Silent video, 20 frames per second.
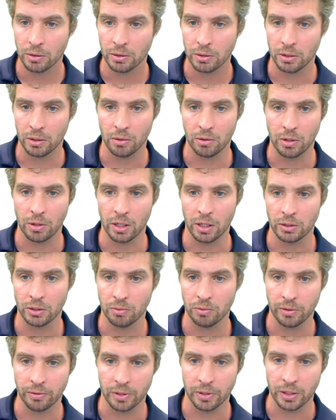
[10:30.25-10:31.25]
Oh gosh,
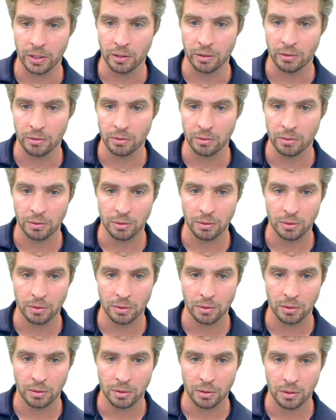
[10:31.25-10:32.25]
what have I done?
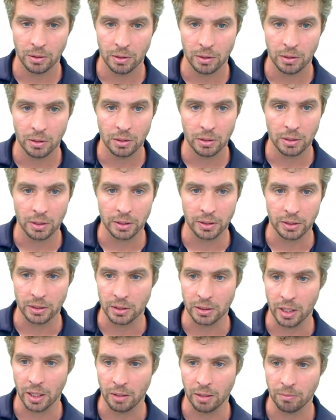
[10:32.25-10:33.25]
Let's
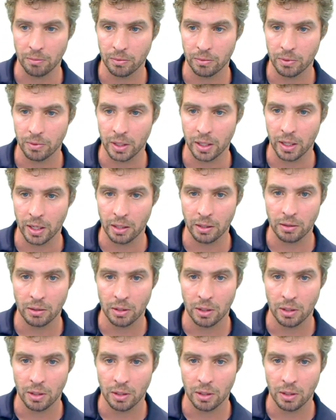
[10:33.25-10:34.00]
escape that.